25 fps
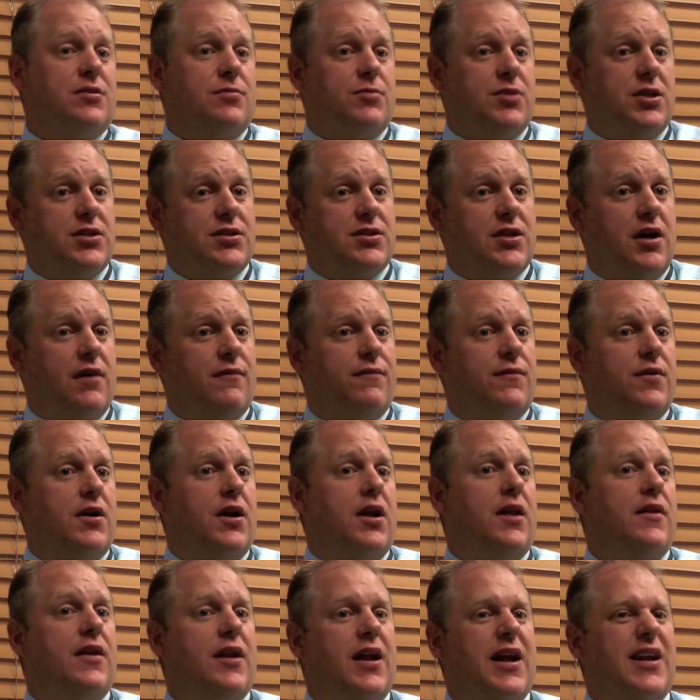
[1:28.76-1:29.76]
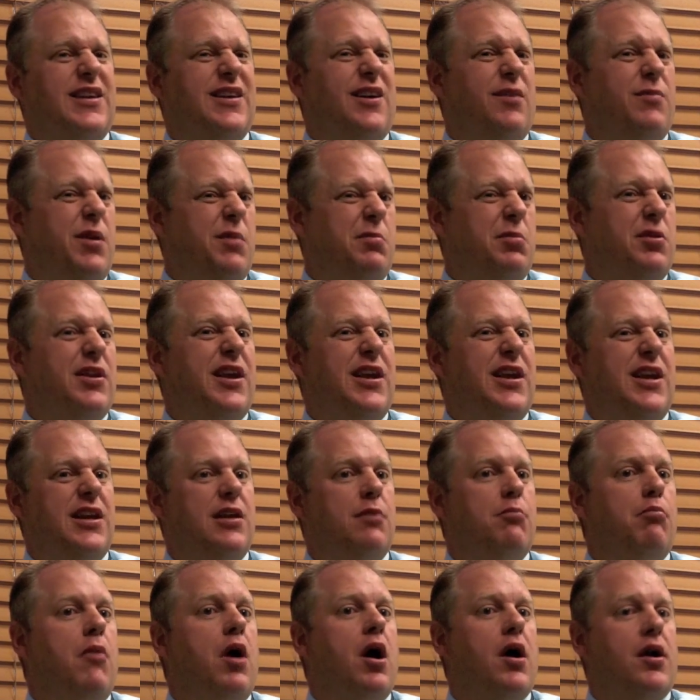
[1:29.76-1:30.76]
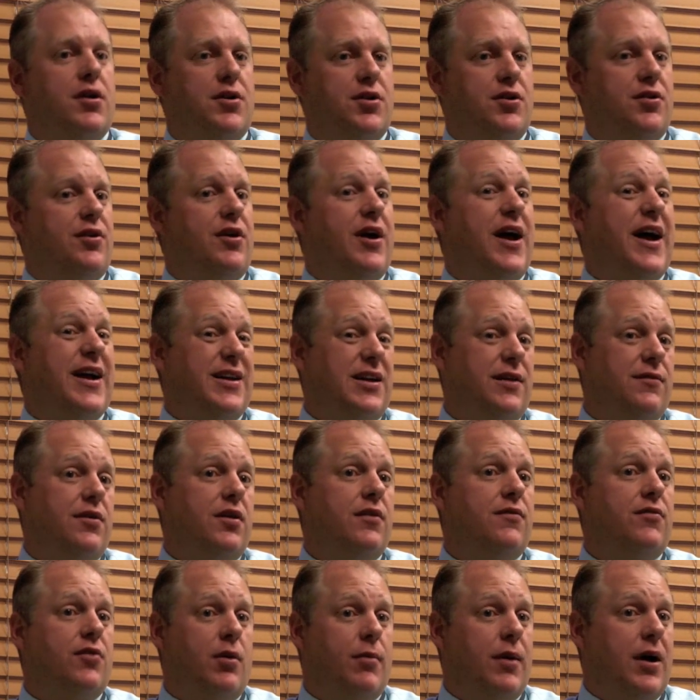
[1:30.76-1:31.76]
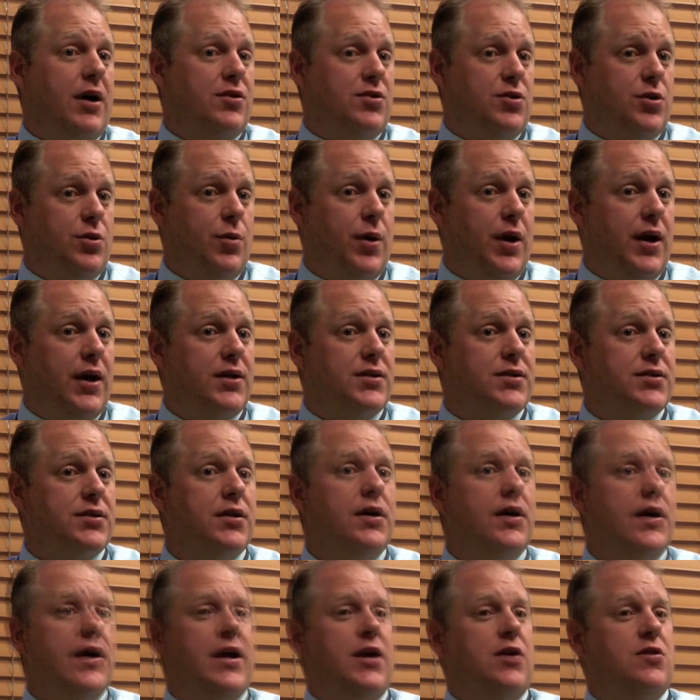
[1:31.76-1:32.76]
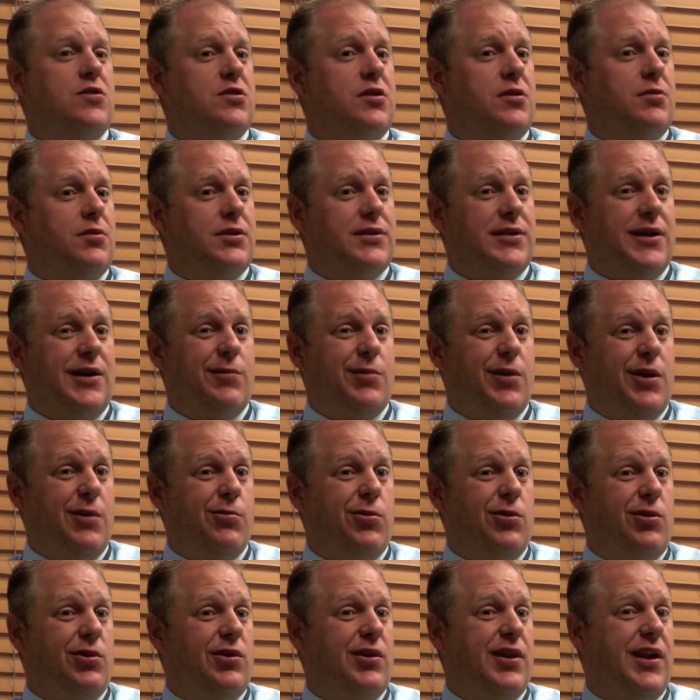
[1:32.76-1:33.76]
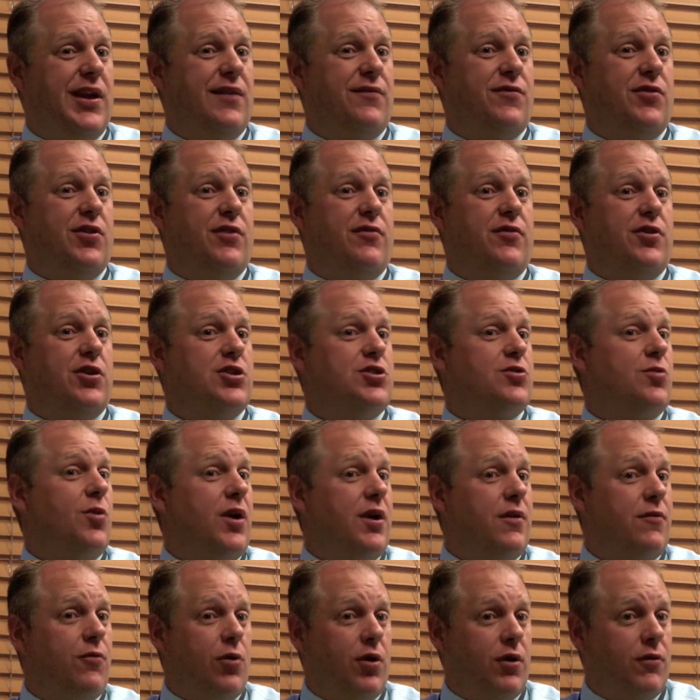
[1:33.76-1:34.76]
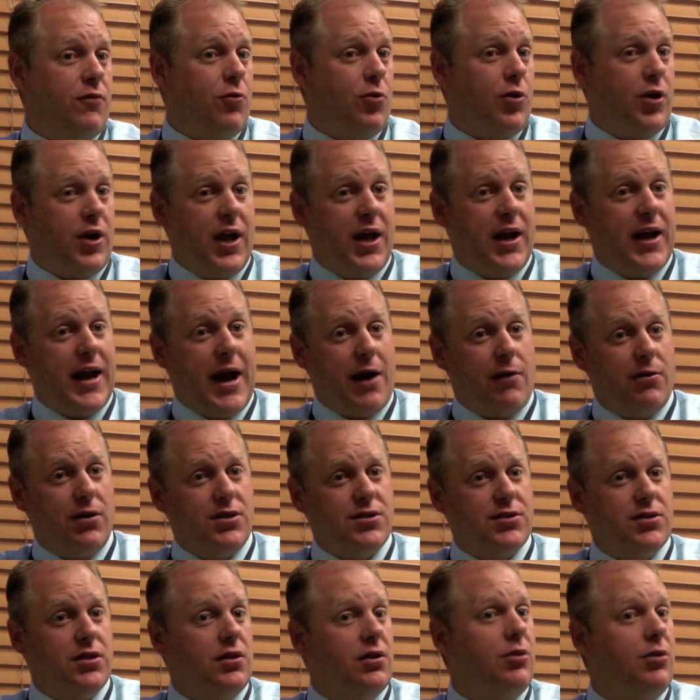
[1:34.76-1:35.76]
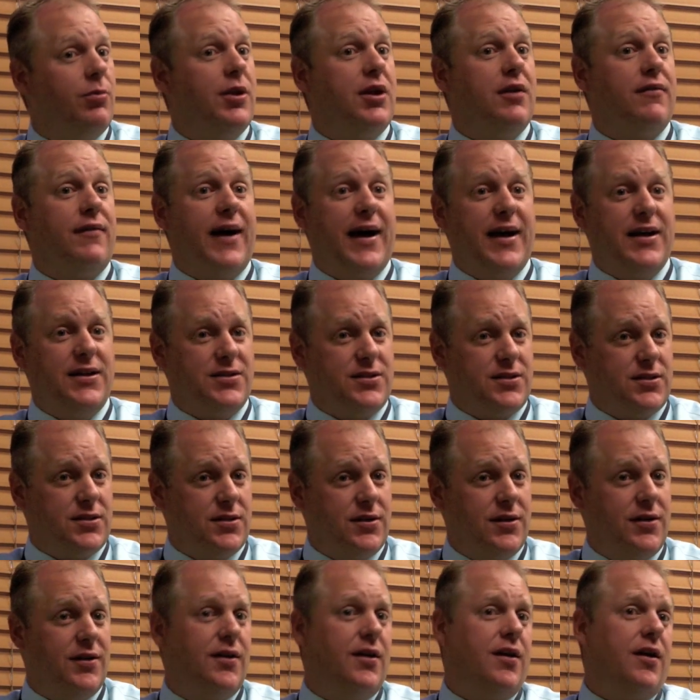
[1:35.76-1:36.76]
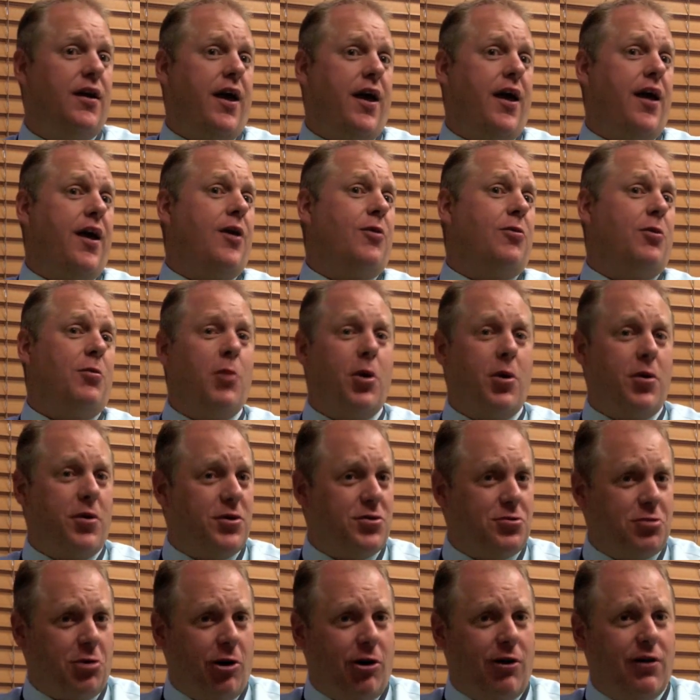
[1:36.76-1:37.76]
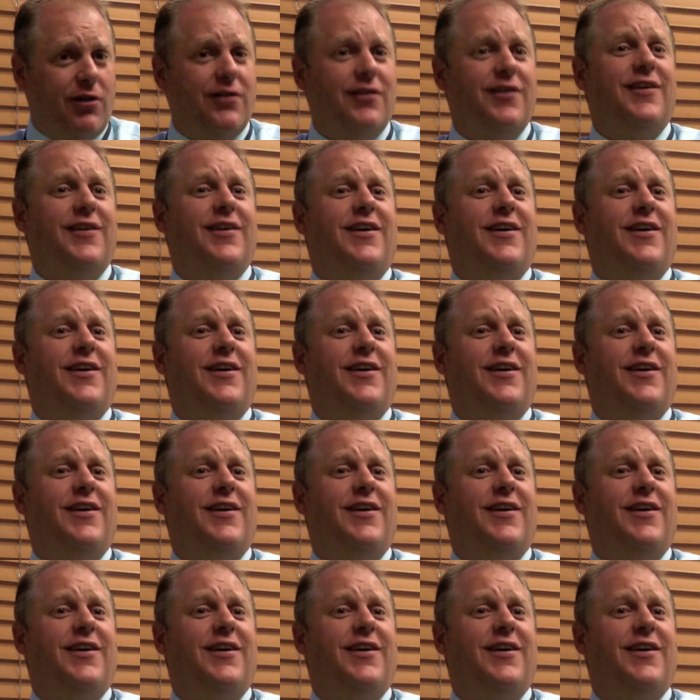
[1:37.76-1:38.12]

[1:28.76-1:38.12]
some discomfort, and then I tell people they need to monitor their activity for about 2 weeks. I usually will tell people that for the first 24 to 48 hours, a little bit of ice and a remote control.